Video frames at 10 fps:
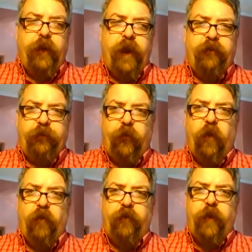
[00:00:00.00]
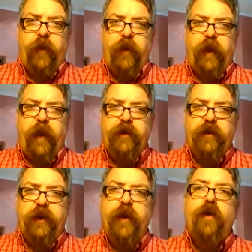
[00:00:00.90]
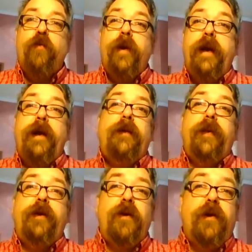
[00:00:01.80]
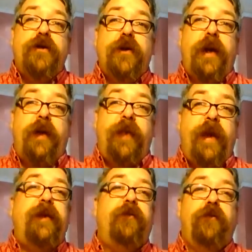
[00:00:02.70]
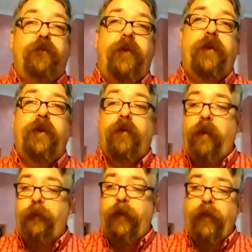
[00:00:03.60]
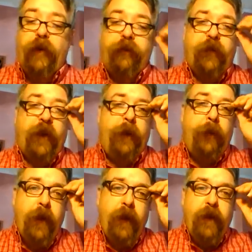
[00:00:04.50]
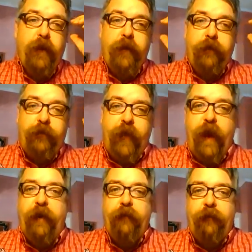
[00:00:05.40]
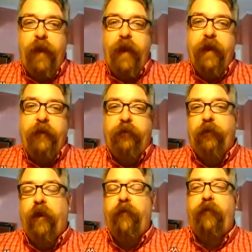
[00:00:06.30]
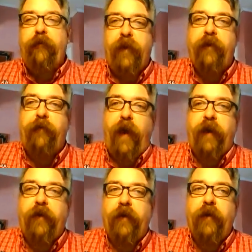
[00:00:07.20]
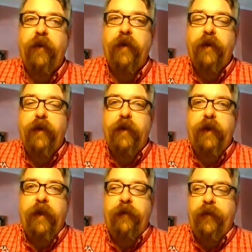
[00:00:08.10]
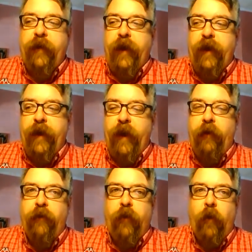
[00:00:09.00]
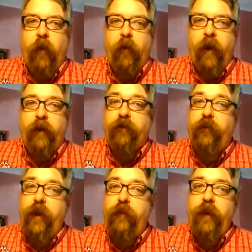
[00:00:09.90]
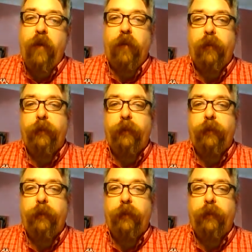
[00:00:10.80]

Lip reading: as a form of communication. We need to be nurtured, and that takes a very long period of time. That may itself have been a factor in the dying out of Homo erectus. We don't know.